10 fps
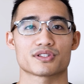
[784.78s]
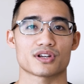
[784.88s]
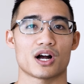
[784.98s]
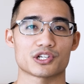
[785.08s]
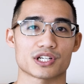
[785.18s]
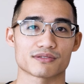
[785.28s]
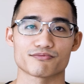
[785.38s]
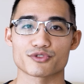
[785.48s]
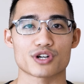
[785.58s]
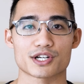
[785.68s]
massaging,
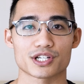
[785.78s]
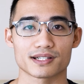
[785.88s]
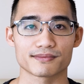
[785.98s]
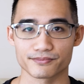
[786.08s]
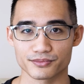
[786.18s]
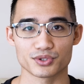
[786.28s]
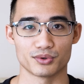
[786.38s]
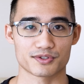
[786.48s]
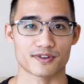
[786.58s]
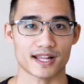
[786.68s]
stretching
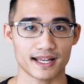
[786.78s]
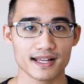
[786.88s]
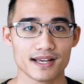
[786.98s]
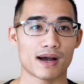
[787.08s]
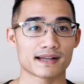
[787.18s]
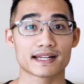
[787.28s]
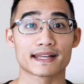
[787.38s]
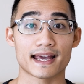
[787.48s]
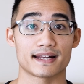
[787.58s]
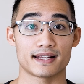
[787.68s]
tools for that. I didn't
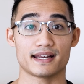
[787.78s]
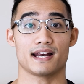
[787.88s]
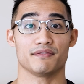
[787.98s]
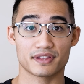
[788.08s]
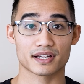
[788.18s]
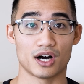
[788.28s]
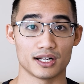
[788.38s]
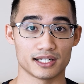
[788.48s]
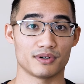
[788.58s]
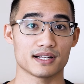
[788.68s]
get everything
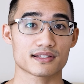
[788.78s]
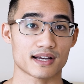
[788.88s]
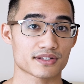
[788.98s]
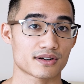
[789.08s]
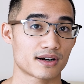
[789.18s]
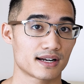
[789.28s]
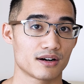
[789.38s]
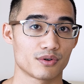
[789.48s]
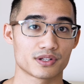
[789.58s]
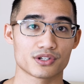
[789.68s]
all at once. I started
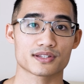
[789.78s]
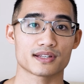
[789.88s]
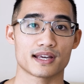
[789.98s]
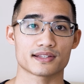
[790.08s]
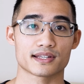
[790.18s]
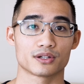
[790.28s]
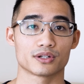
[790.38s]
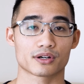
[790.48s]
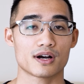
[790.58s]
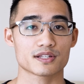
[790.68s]
out with just a single
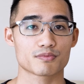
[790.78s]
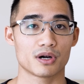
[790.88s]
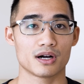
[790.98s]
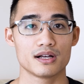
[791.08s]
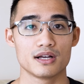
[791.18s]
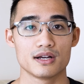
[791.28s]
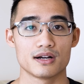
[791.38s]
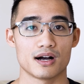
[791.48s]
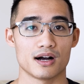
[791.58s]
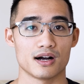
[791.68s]
lacrosse ball,
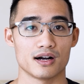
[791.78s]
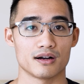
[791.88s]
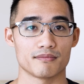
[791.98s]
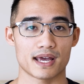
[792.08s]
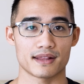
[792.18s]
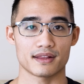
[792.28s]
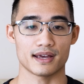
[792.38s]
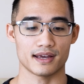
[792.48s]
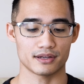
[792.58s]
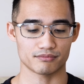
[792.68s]
and
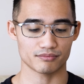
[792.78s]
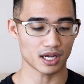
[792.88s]
then